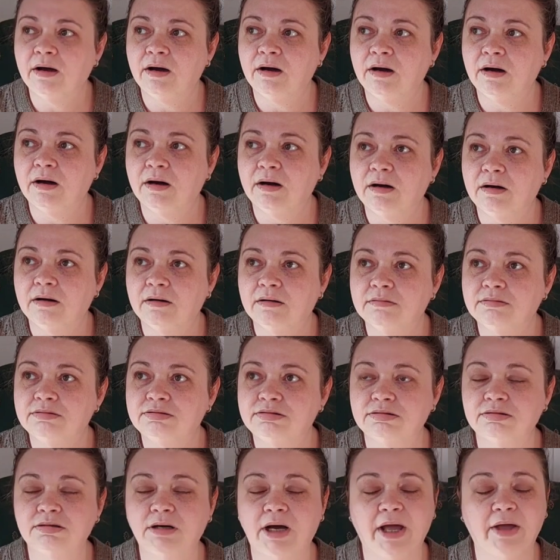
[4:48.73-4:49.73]

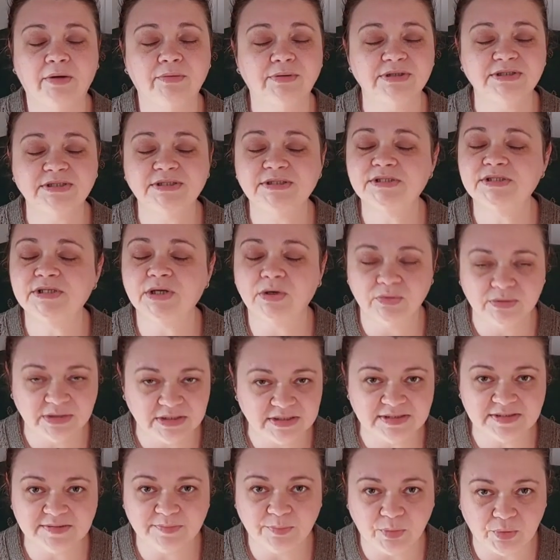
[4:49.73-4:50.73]
I was so
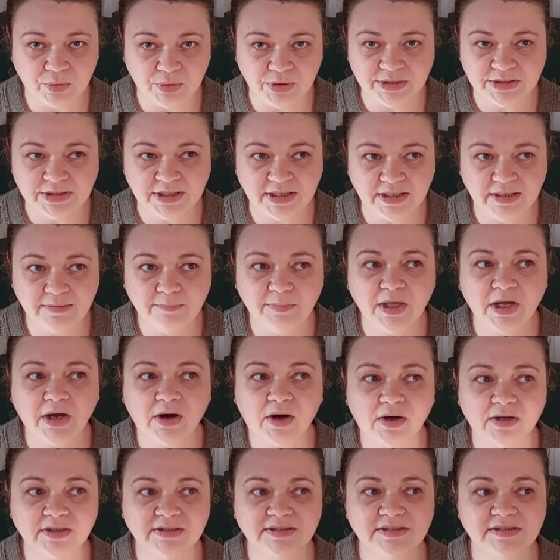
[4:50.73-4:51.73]
disappointed
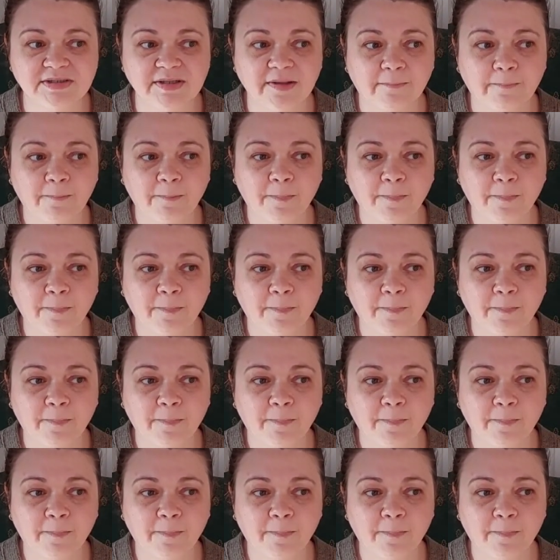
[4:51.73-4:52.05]
because